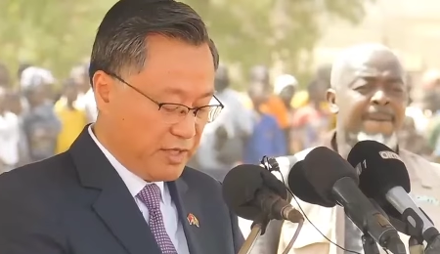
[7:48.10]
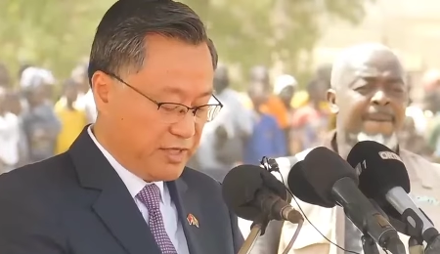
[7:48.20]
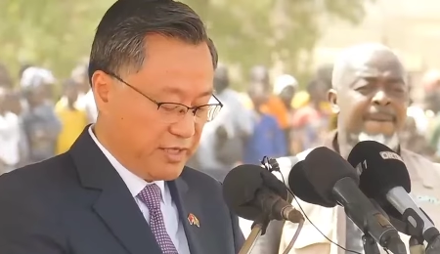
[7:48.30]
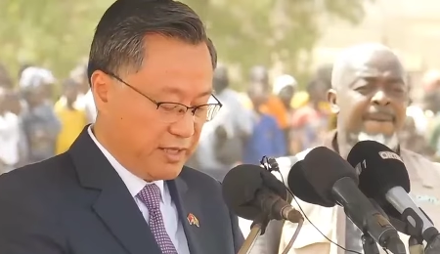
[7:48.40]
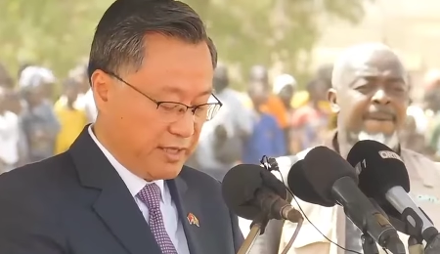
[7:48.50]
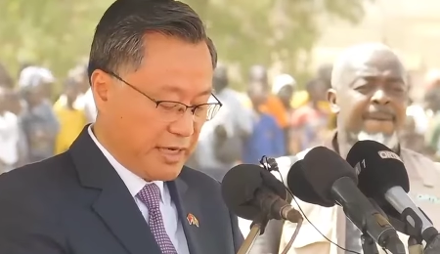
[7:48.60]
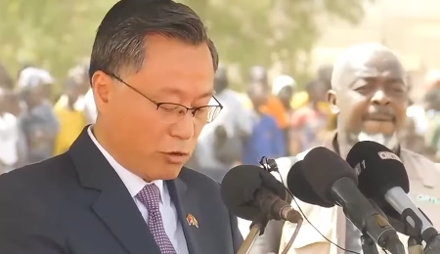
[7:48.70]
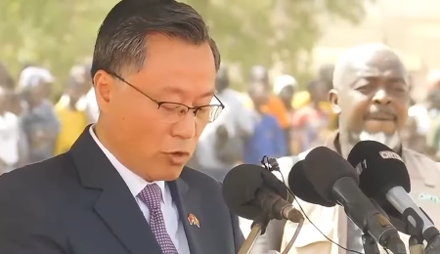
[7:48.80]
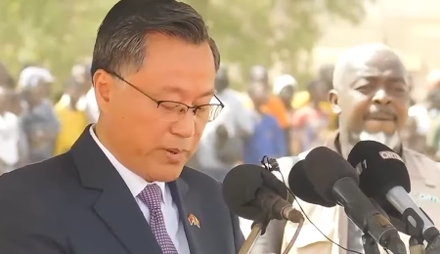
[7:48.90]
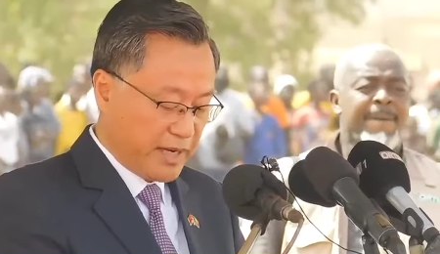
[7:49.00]
Speaker 1: Long live
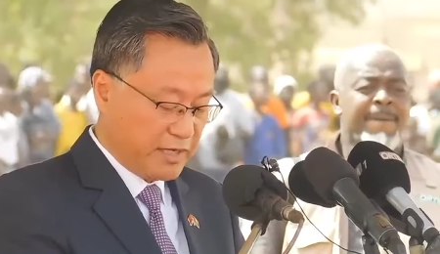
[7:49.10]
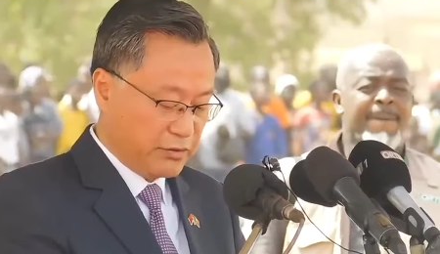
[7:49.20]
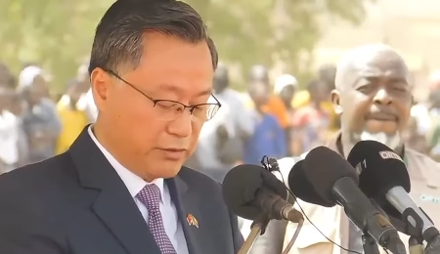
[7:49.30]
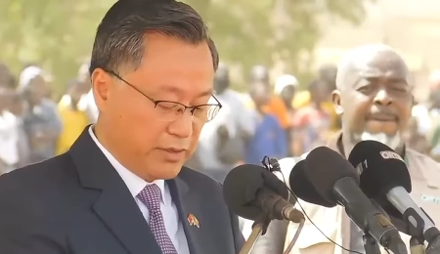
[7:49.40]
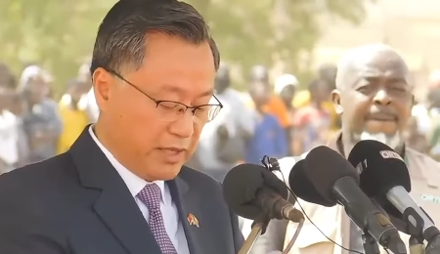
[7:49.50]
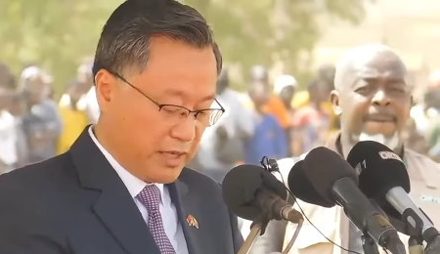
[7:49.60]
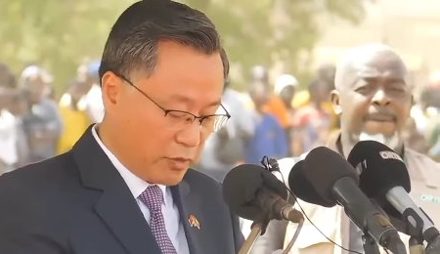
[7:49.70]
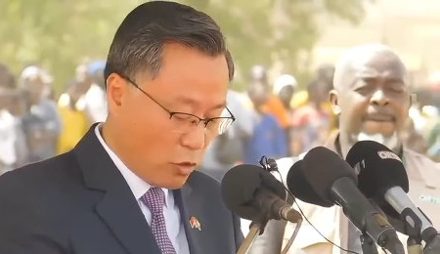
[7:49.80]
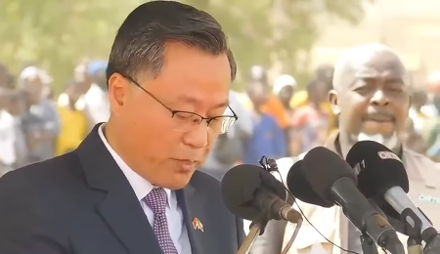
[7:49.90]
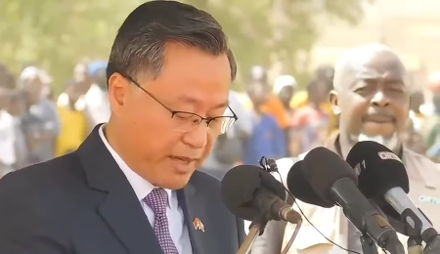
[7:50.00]
friendship and
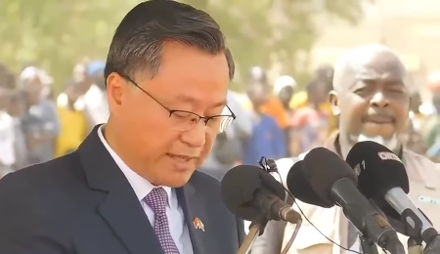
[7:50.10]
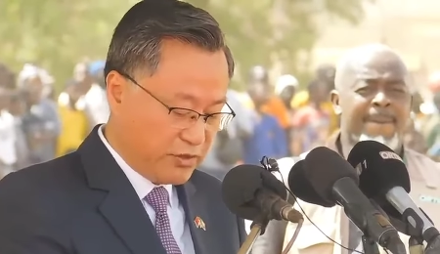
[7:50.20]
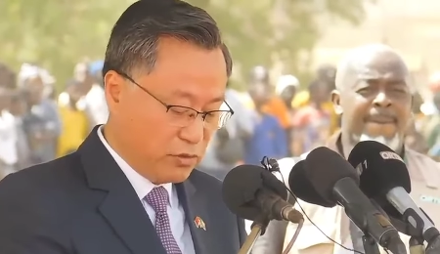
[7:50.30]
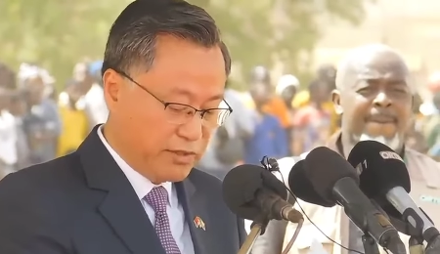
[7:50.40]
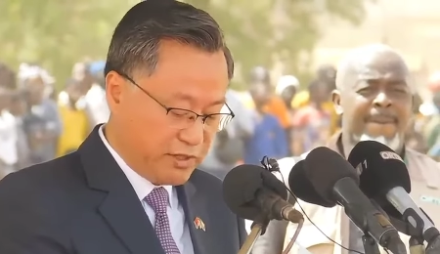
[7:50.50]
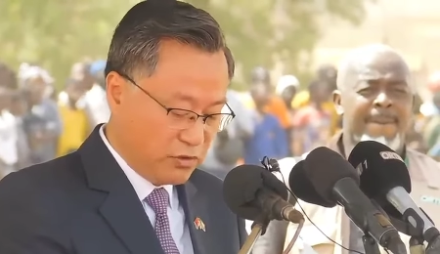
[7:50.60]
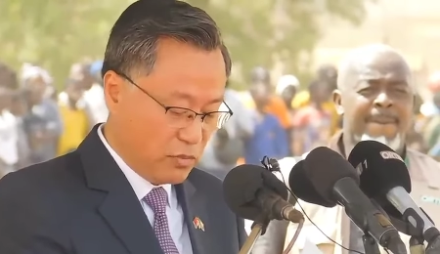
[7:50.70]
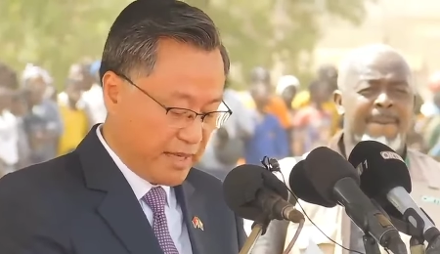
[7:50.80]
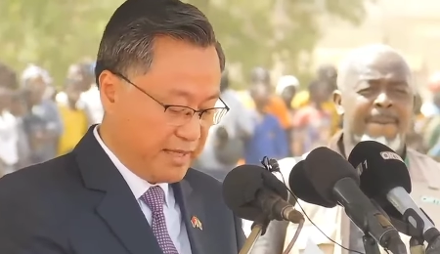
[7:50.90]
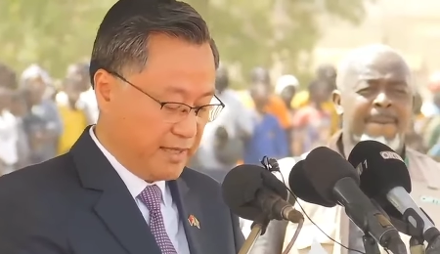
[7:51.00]
cooperation,
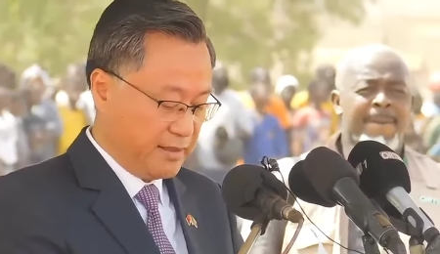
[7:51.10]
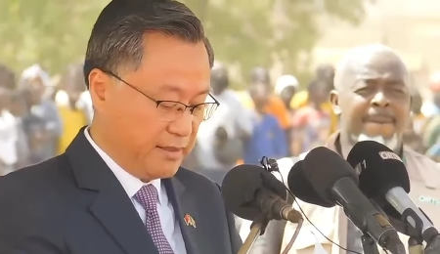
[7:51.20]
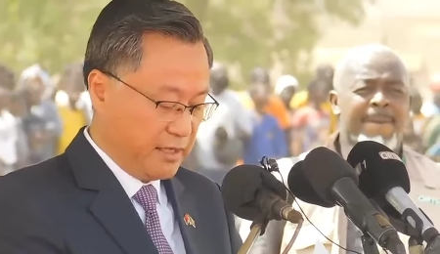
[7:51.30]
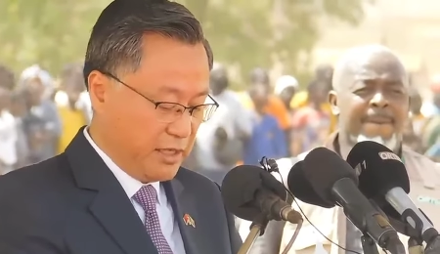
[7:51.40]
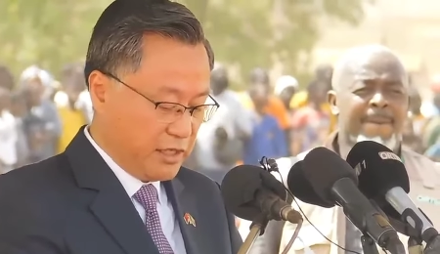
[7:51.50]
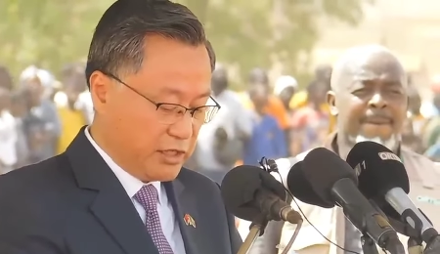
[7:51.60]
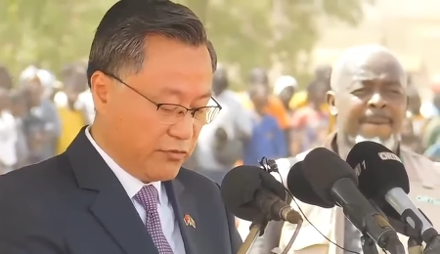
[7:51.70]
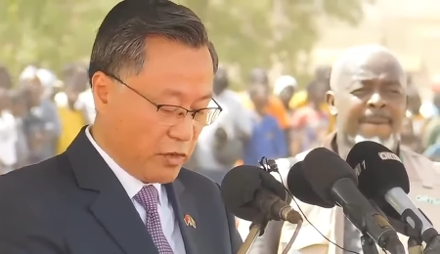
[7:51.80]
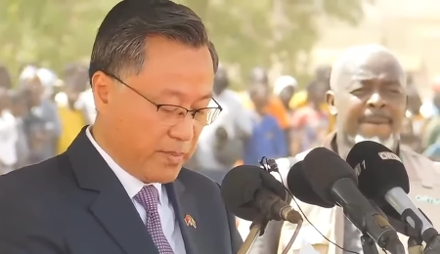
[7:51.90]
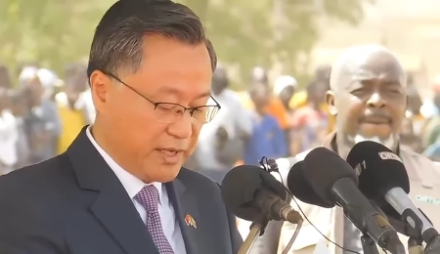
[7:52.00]
Sino-Malian
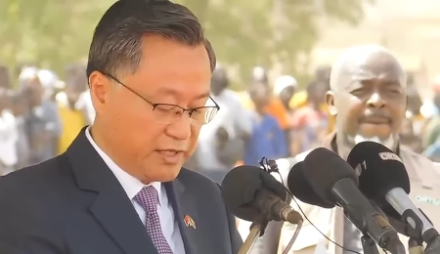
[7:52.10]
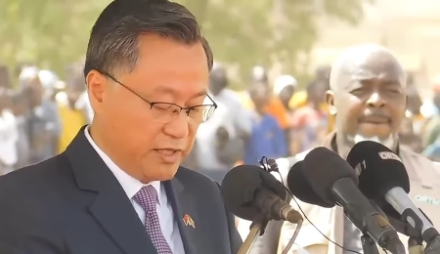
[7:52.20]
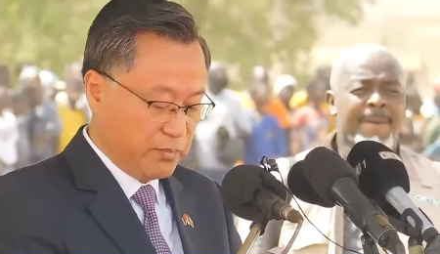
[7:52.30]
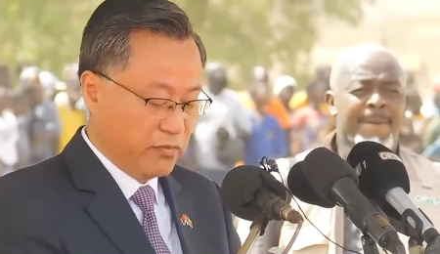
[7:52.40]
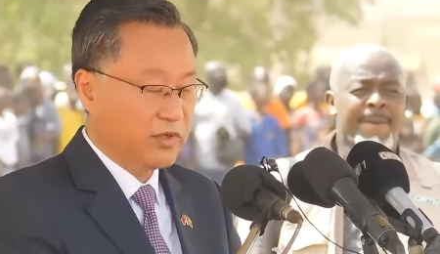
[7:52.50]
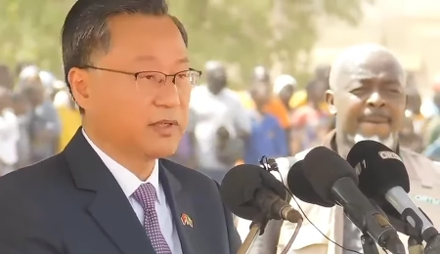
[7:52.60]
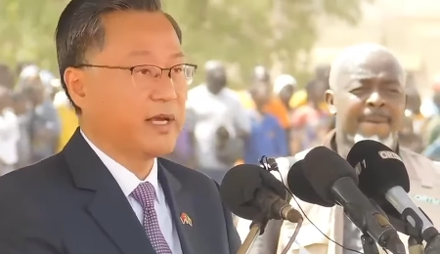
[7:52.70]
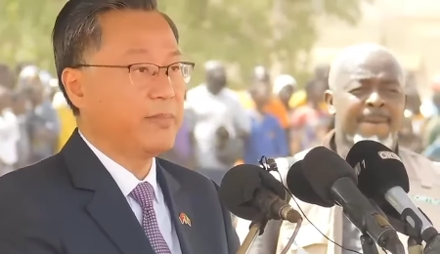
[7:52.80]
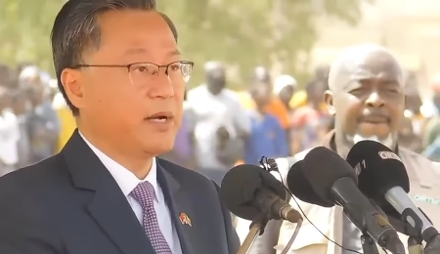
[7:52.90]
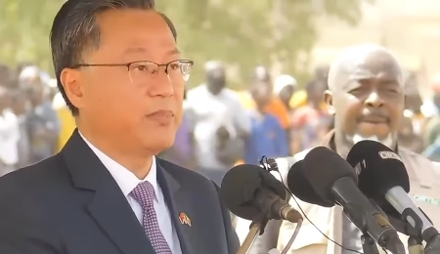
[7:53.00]
cooperation, I thank you for your
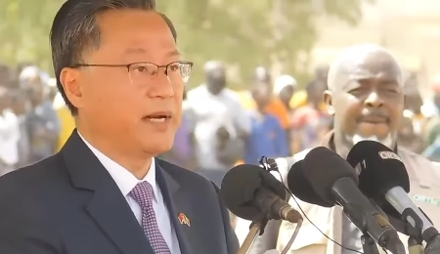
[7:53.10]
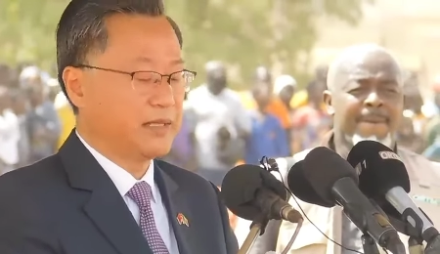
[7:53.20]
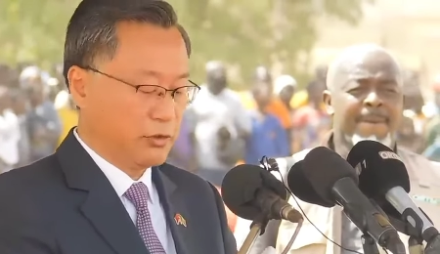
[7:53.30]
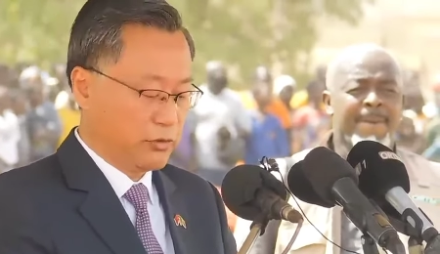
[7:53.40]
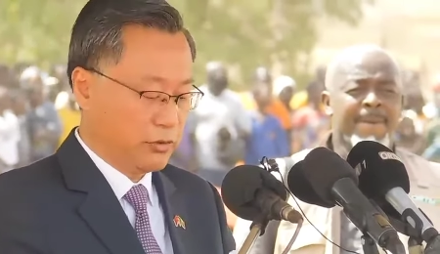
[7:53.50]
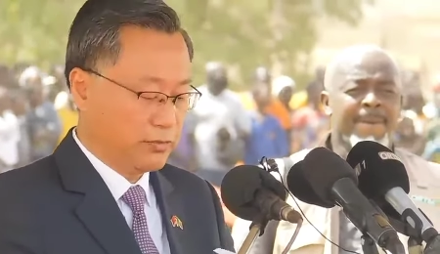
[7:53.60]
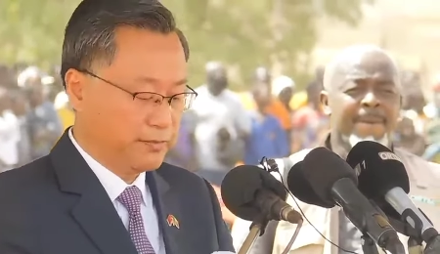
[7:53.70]
time.